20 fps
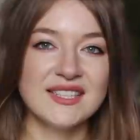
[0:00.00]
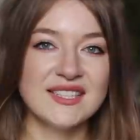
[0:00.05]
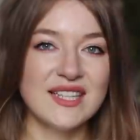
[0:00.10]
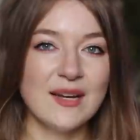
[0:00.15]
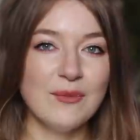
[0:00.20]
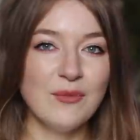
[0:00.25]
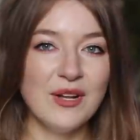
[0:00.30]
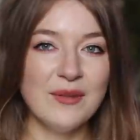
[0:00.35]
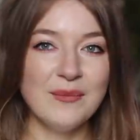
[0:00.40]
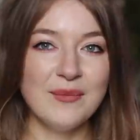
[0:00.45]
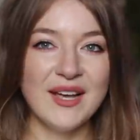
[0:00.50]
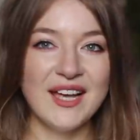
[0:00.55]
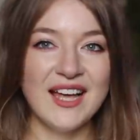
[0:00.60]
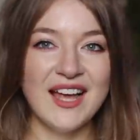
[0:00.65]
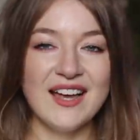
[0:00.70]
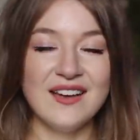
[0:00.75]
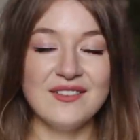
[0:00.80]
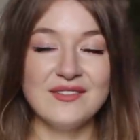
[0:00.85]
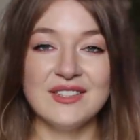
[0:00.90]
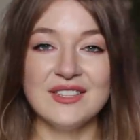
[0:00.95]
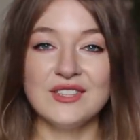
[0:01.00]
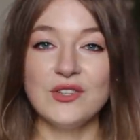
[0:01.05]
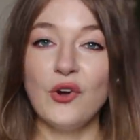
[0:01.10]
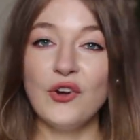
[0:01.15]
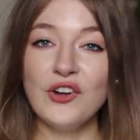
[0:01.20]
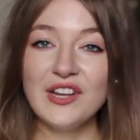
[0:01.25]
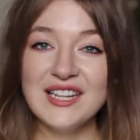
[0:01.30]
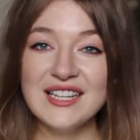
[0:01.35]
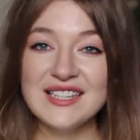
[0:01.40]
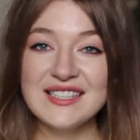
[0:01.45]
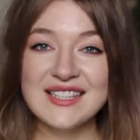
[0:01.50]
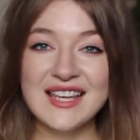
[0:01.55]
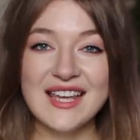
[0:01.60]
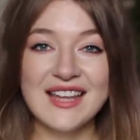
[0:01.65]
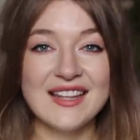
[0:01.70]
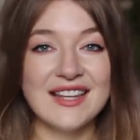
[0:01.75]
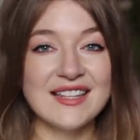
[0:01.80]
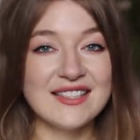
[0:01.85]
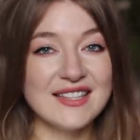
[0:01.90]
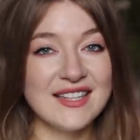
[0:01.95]
Someone might have an oily
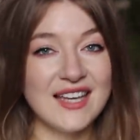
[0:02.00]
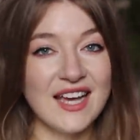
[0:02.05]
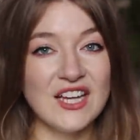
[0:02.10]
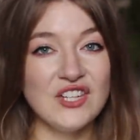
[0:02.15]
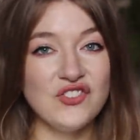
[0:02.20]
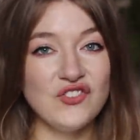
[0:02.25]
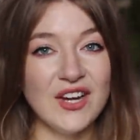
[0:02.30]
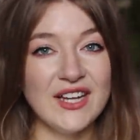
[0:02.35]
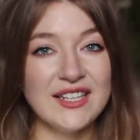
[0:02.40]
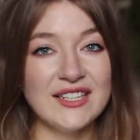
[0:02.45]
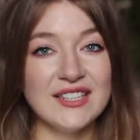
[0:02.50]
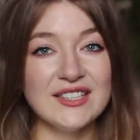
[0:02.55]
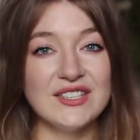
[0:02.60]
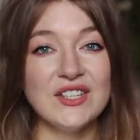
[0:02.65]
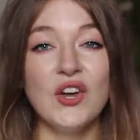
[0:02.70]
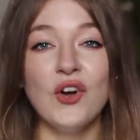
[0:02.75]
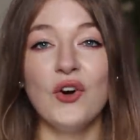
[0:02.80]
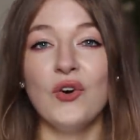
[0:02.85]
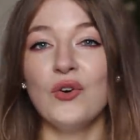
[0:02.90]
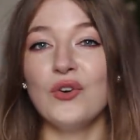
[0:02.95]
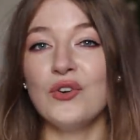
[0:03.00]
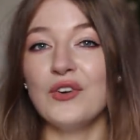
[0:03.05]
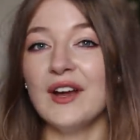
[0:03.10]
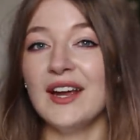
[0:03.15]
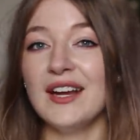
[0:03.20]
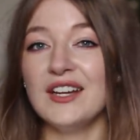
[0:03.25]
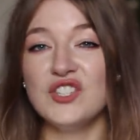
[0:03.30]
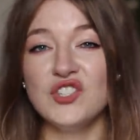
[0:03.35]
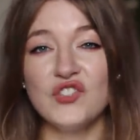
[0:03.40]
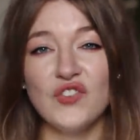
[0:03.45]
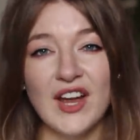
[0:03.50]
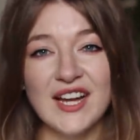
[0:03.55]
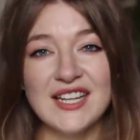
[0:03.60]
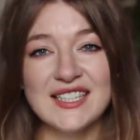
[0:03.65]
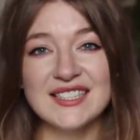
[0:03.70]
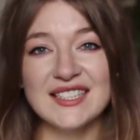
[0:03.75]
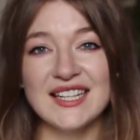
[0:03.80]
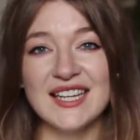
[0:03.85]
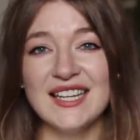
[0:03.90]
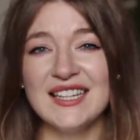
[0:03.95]
skin that's dehydrated or a dry
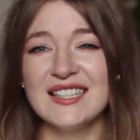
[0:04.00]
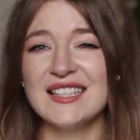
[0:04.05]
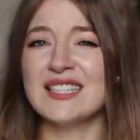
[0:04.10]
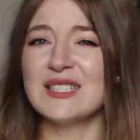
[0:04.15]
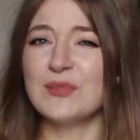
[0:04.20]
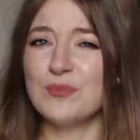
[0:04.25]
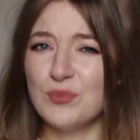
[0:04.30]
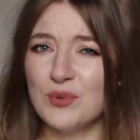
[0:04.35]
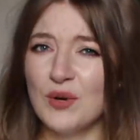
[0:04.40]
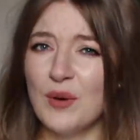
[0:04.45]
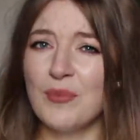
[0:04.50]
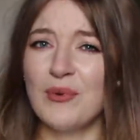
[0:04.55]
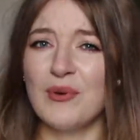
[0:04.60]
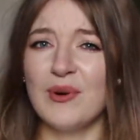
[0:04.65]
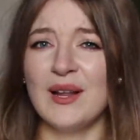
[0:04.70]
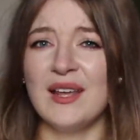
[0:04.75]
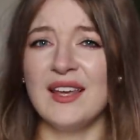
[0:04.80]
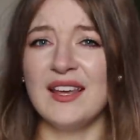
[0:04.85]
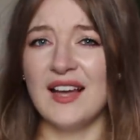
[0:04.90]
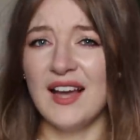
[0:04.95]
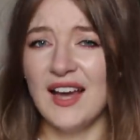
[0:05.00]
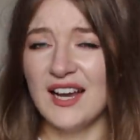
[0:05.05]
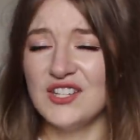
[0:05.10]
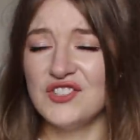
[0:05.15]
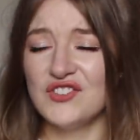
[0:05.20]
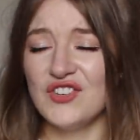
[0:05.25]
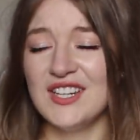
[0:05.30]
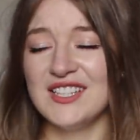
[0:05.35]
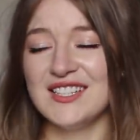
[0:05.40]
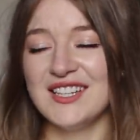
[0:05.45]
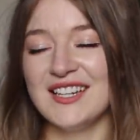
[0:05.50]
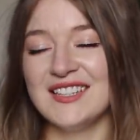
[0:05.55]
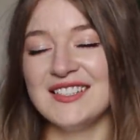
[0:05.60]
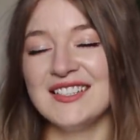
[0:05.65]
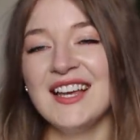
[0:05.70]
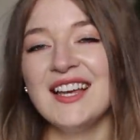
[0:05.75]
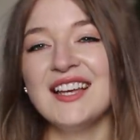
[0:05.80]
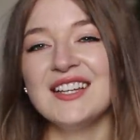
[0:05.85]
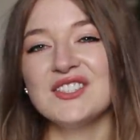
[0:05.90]
skin that's properly hydrated.